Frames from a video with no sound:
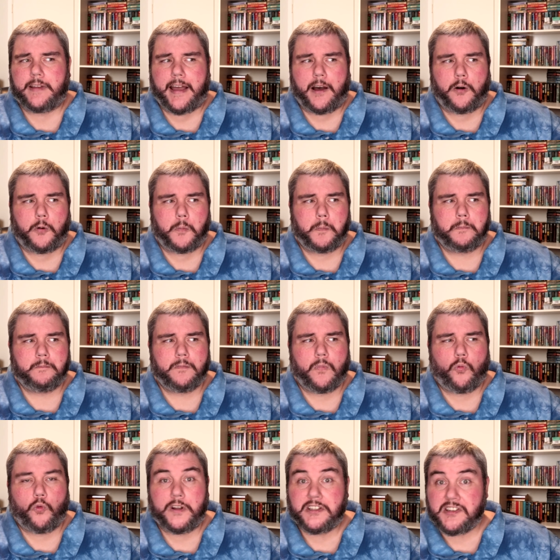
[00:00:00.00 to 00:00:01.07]
now
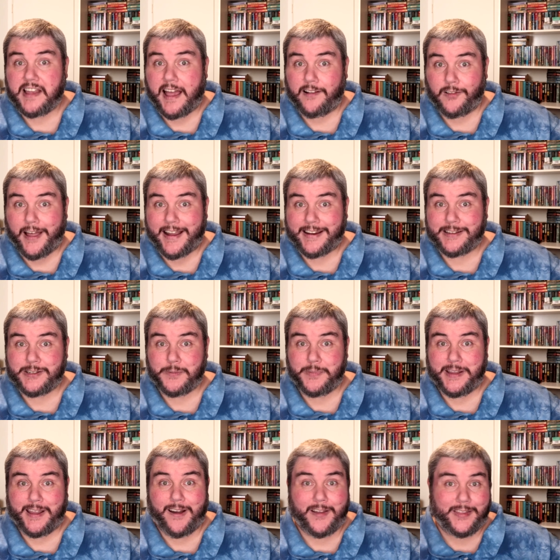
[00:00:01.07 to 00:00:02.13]
what's that like to
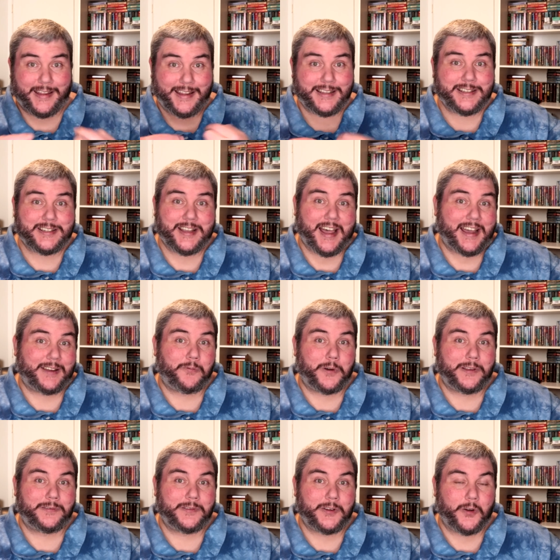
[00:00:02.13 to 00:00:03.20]
be on the inside
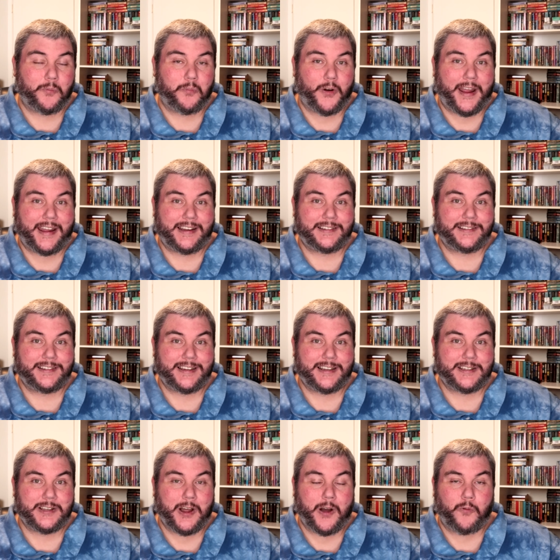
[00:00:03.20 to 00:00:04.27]
when your brain
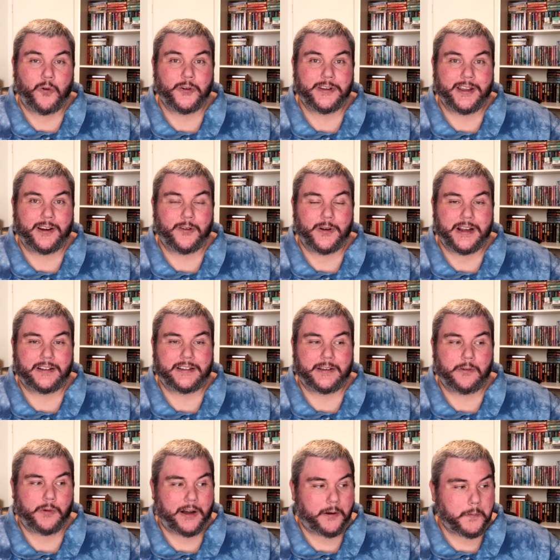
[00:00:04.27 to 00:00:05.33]
is not working correctly
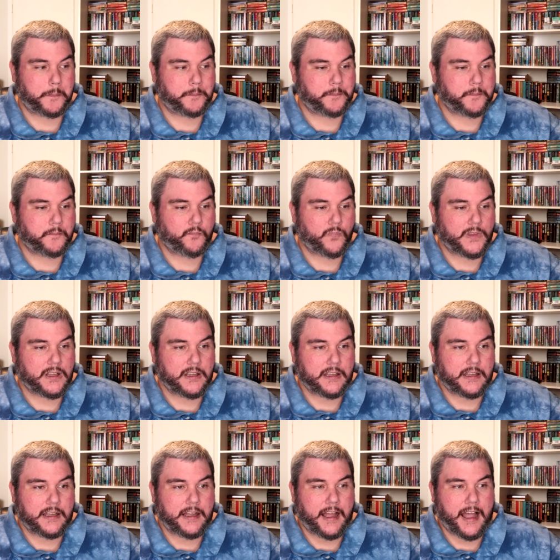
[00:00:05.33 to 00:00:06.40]
well
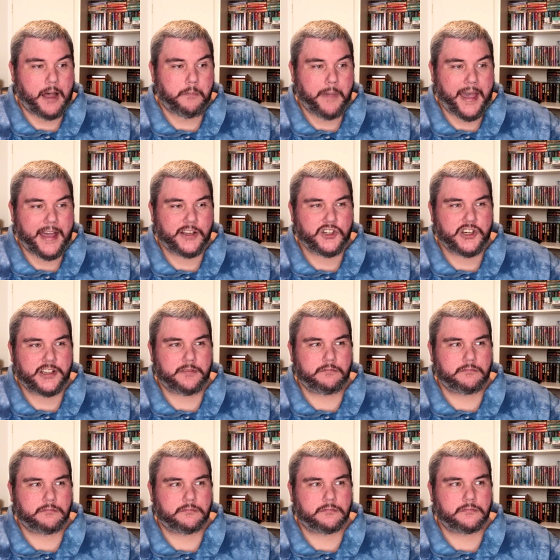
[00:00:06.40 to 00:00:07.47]

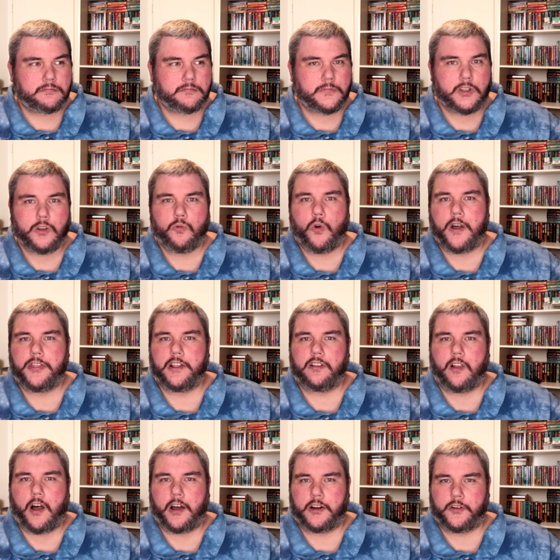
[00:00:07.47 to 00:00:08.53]
imagine you won the
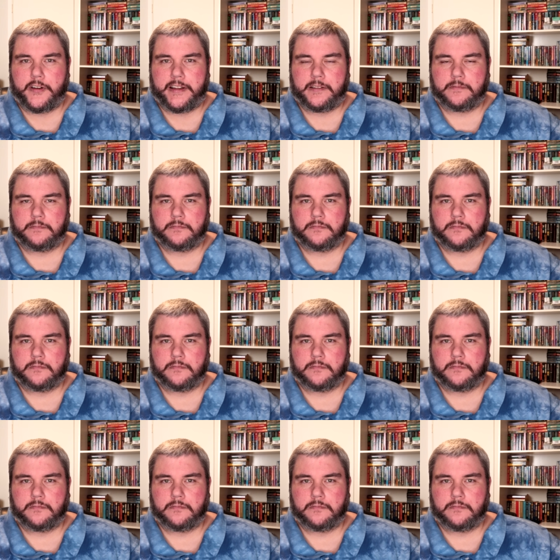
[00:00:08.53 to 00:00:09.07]
lottery